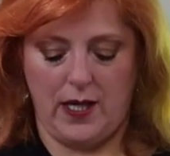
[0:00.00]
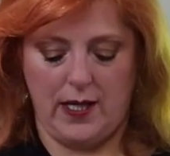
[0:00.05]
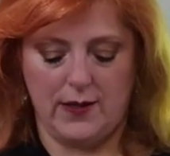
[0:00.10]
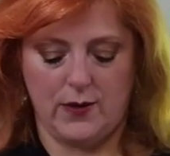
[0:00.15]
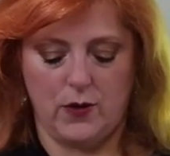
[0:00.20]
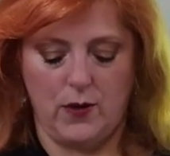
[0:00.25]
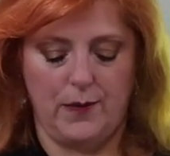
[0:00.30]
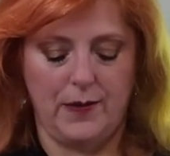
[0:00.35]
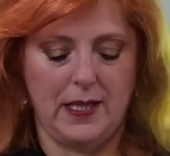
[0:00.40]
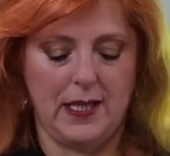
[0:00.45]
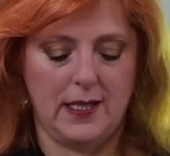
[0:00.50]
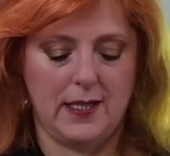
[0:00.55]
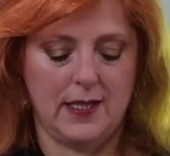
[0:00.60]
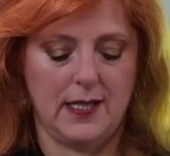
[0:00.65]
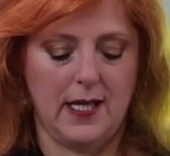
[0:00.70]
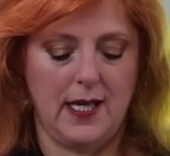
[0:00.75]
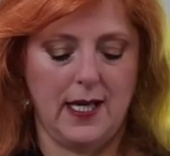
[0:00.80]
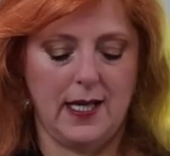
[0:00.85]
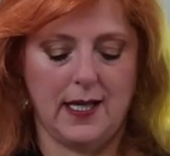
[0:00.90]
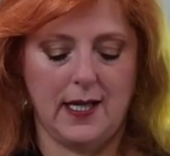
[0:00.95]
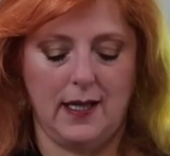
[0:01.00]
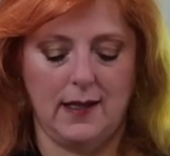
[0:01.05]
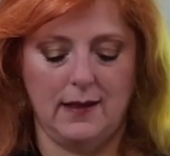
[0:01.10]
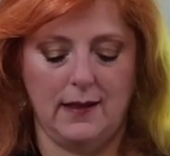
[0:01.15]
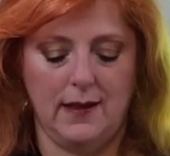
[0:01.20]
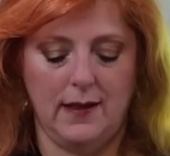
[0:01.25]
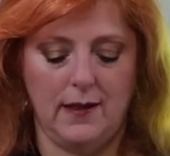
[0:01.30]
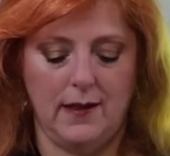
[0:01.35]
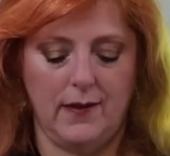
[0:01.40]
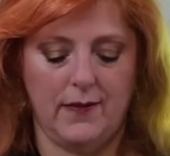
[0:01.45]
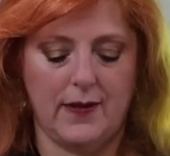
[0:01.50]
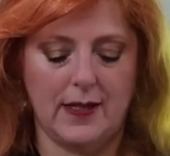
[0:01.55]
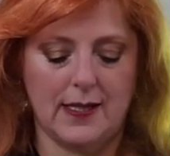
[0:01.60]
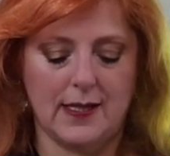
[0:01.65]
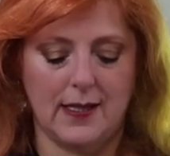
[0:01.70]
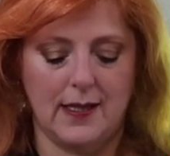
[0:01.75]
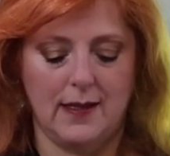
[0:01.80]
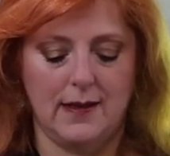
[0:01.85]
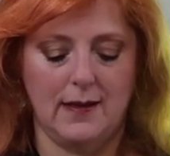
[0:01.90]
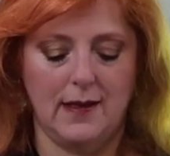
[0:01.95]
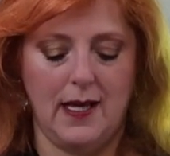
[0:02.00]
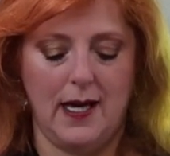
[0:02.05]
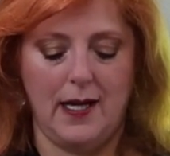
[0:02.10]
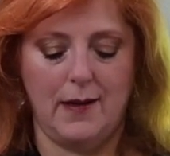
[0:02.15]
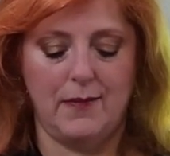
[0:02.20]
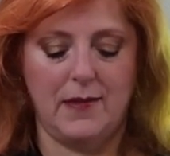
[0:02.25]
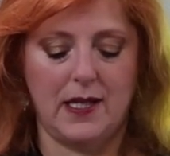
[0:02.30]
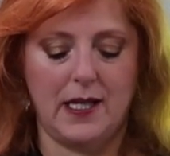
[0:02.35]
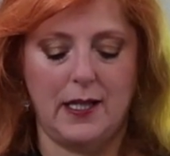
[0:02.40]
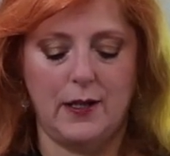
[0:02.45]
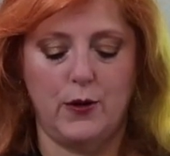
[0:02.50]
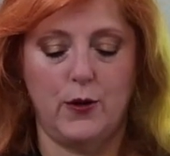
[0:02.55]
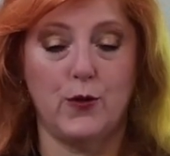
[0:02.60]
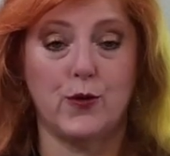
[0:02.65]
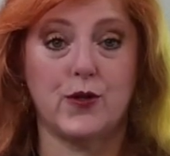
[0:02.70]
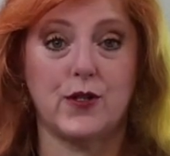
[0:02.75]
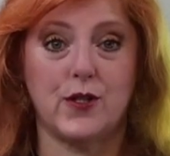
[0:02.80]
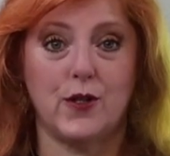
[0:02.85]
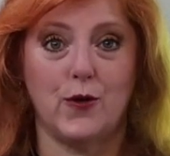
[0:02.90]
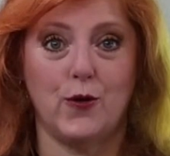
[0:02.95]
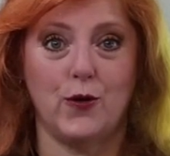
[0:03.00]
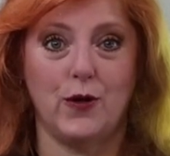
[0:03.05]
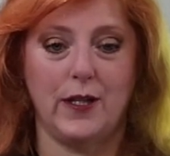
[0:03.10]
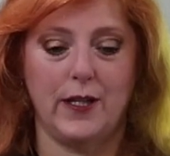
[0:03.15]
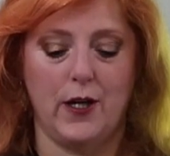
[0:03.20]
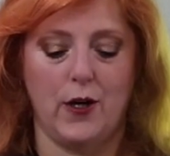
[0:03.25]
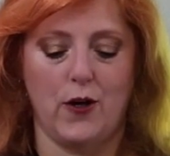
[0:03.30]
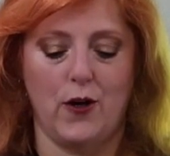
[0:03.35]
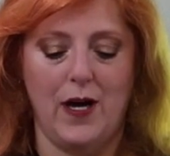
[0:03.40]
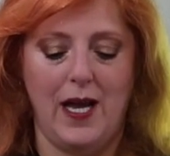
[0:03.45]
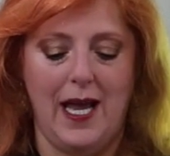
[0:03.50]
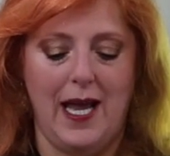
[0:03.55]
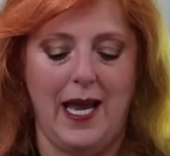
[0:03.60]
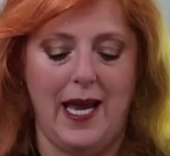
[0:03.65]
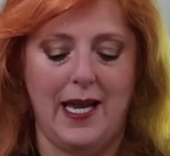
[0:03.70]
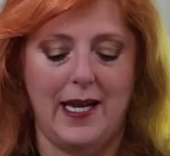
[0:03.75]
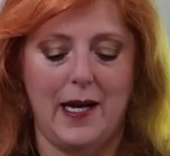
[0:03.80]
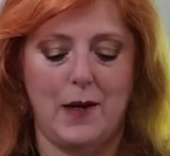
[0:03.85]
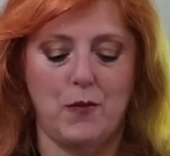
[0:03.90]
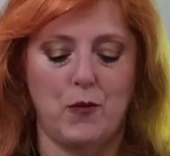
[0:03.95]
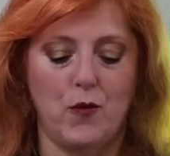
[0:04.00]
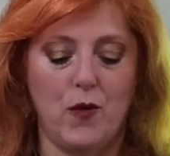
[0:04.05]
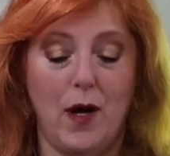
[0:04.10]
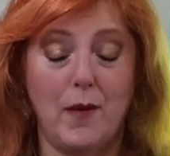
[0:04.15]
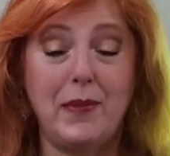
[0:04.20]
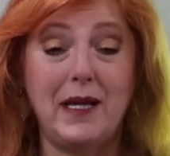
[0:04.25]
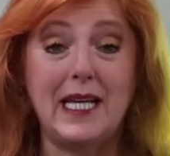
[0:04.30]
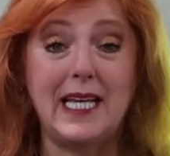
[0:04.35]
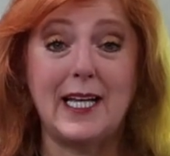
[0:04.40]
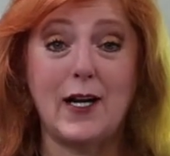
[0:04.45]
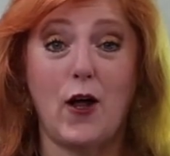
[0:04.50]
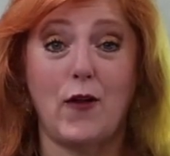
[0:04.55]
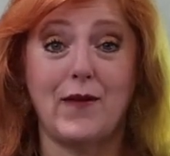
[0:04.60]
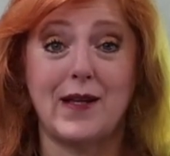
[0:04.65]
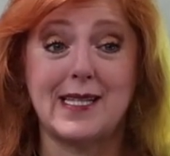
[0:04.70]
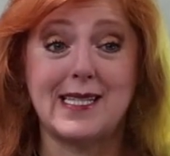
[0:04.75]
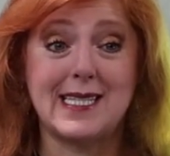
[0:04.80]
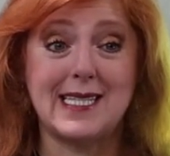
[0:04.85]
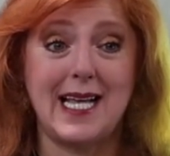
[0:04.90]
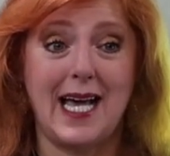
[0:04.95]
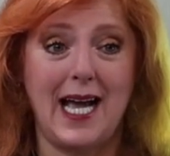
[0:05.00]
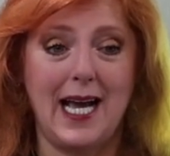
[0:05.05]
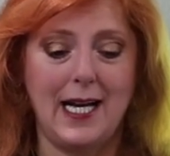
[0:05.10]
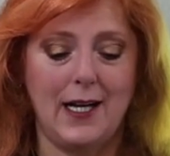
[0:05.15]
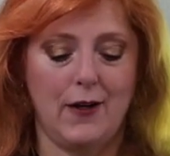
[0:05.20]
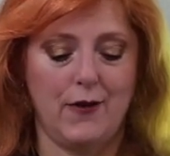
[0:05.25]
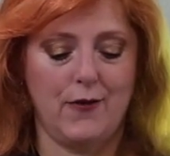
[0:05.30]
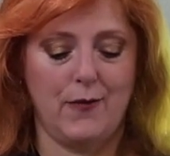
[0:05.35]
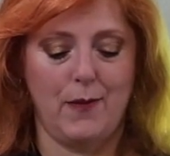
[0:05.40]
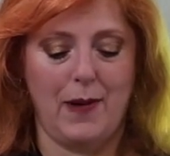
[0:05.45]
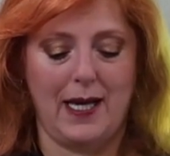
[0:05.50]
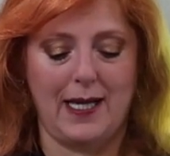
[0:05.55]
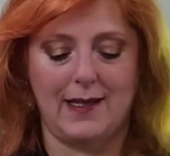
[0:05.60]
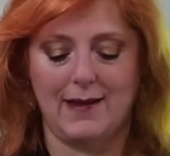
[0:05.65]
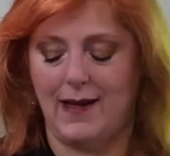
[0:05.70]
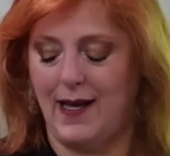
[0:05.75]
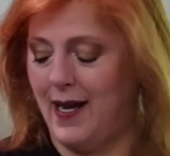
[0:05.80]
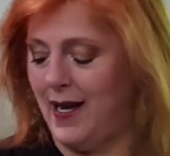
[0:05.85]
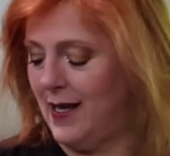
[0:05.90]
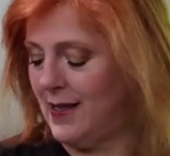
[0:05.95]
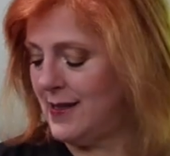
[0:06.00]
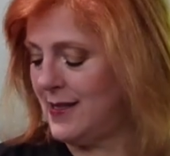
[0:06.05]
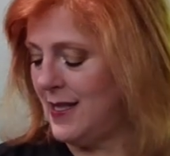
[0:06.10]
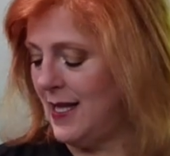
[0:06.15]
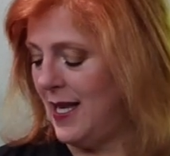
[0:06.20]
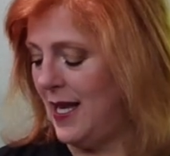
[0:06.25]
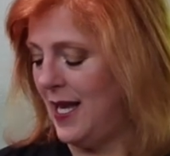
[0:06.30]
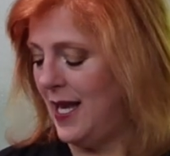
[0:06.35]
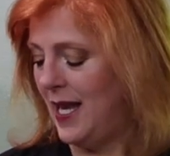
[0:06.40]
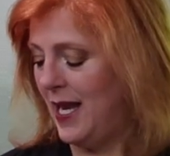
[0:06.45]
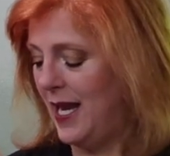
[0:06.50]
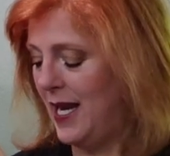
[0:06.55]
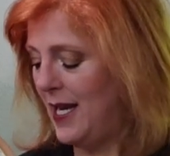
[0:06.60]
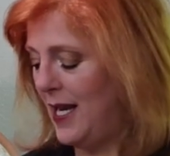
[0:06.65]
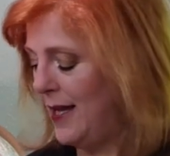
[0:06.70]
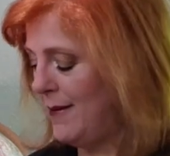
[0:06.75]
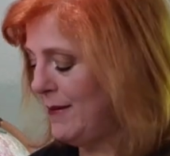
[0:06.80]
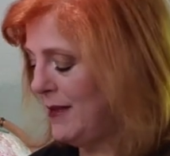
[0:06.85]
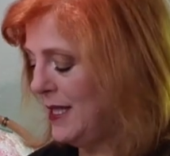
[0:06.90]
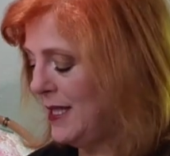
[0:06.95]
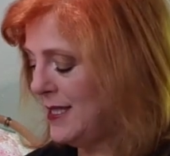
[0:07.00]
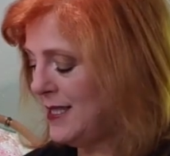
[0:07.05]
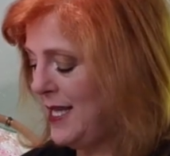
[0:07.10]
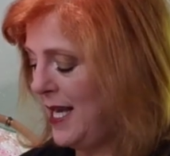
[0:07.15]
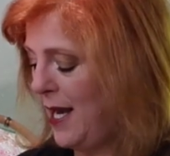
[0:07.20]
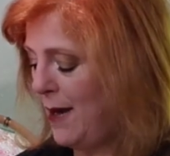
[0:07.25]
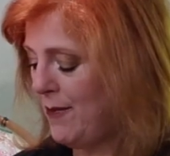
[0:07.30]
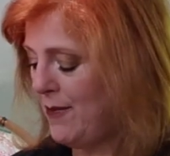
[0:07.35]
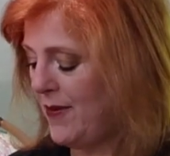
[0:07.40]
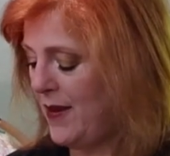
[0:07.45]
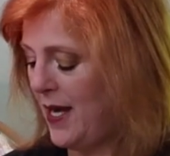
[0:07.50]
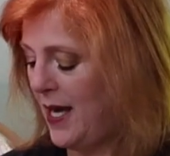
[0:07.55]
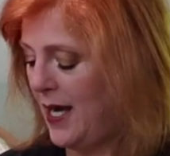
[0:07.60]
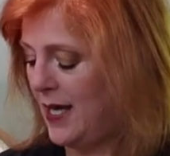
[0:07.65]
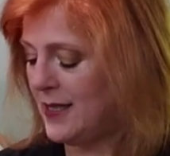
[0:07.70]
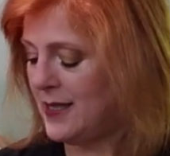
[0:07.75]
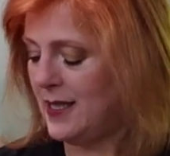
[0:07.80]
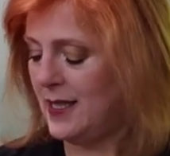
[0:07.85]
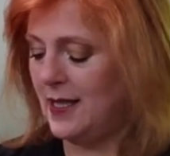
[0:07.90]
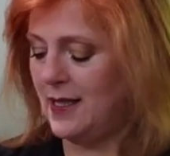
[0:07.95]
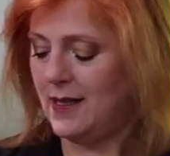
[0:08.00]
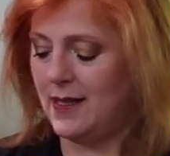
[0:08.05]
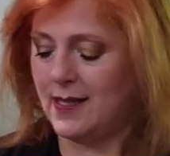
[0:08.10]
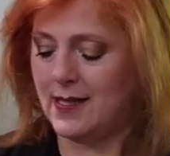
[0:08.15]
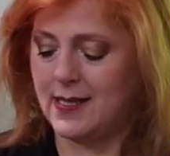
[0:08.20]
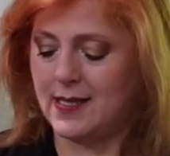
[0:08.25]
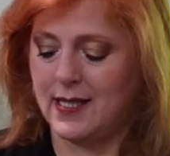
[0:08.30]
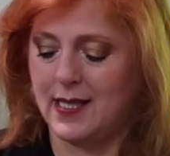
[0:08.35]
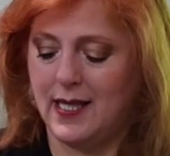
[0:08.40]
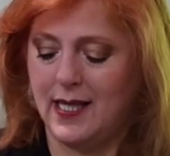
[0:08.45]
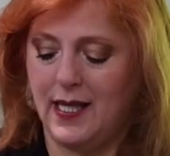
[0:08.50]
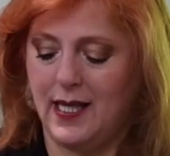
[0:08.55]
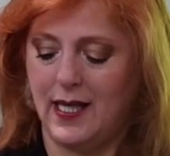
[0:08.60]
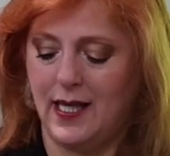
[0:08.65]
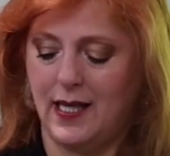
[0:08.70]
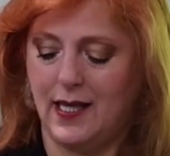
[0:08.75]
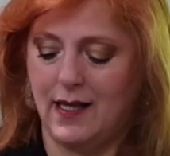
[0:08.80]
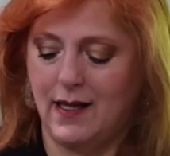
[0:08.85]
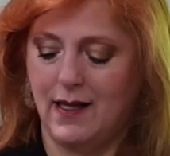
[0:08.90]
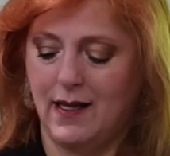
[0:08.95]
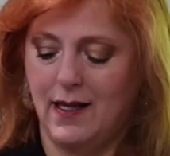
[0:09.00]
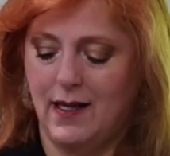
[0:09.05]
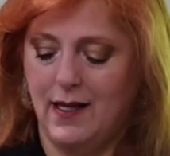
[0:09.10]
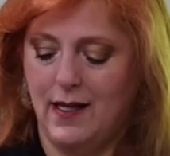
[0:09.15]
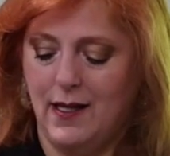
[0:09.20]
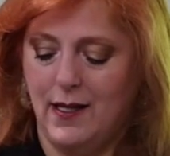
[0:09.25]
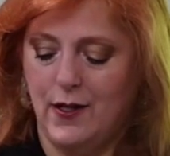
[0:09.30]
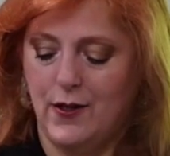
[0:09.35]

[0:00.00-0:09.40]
Okay, so I'm going to take a little of this lime that I used earlier, and I'm rubbing it on the side of my glass, and I'm going to tap that in this tahini.